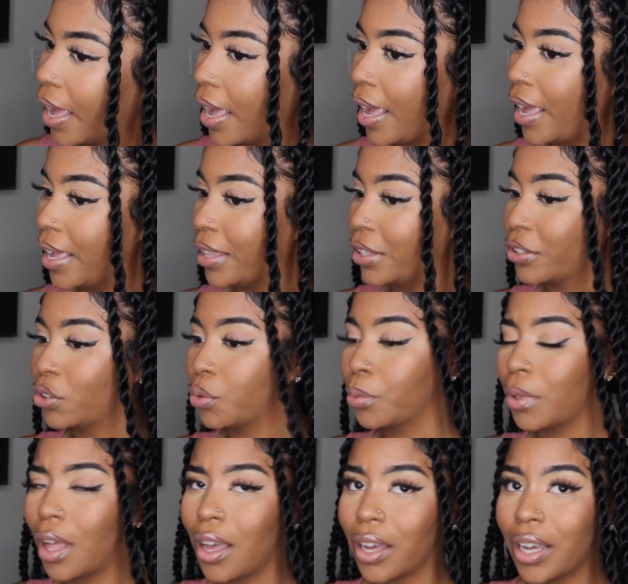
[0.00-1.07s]
and they're
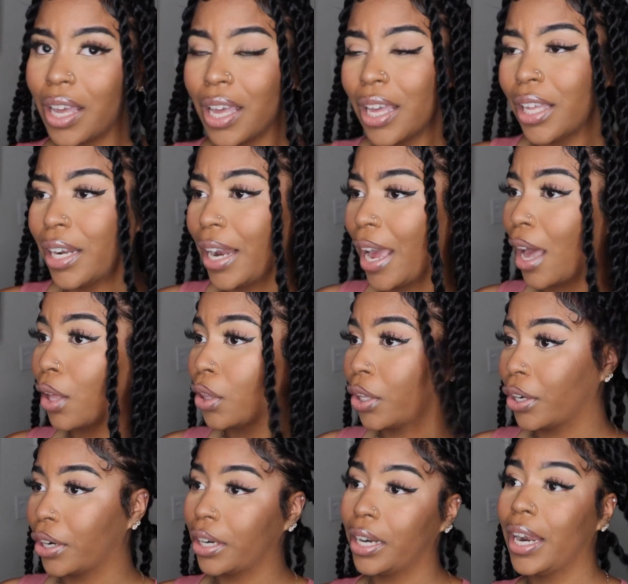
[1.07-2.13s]
super long. Now
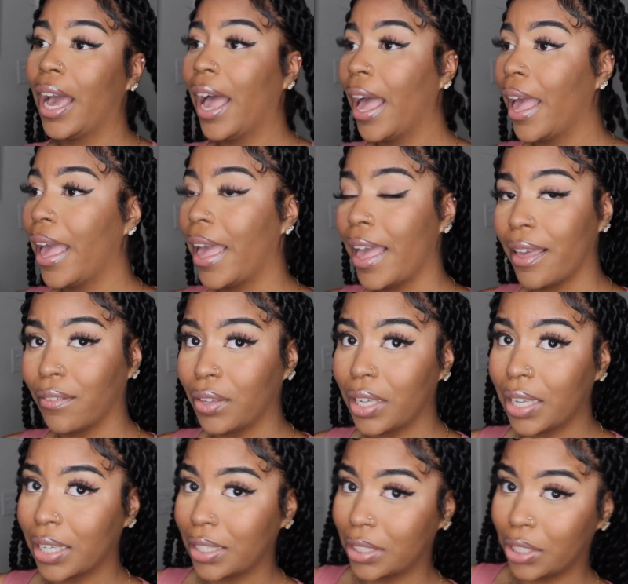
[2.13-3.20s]
they're not
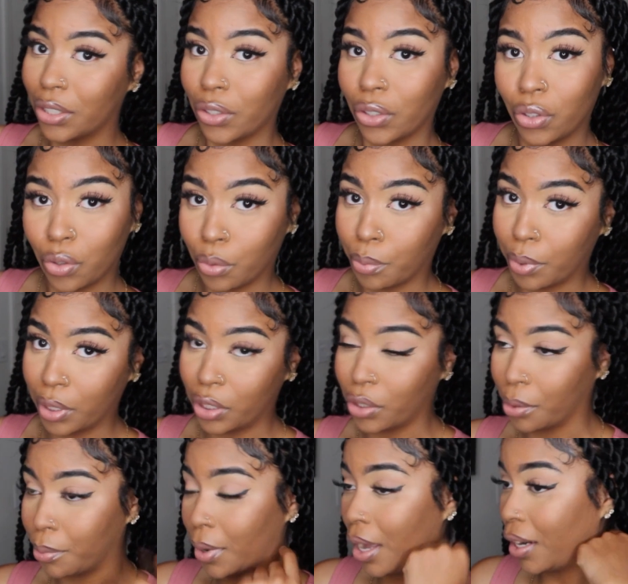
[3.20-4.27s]
heavy until you put
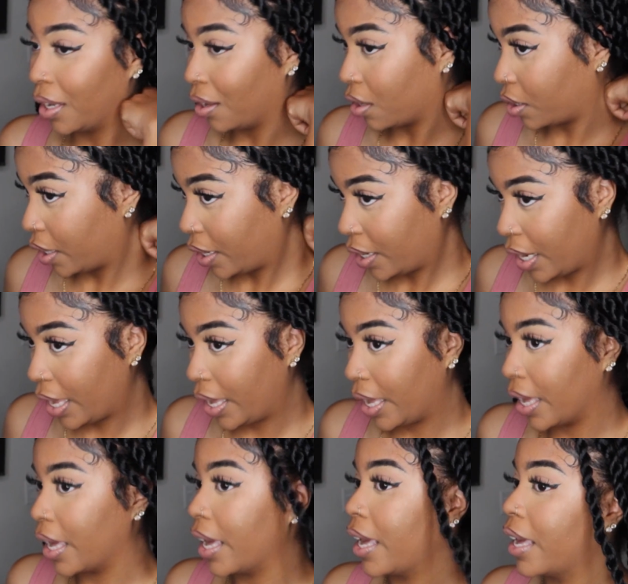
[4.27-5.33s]
your bonnet on at
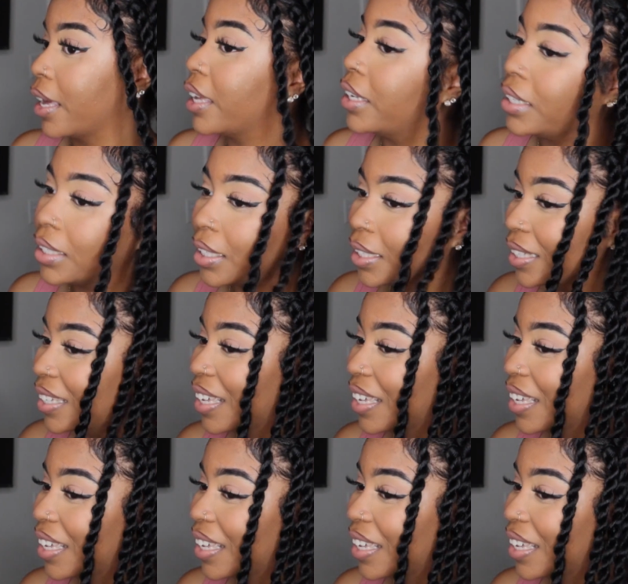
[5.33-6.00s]
night, and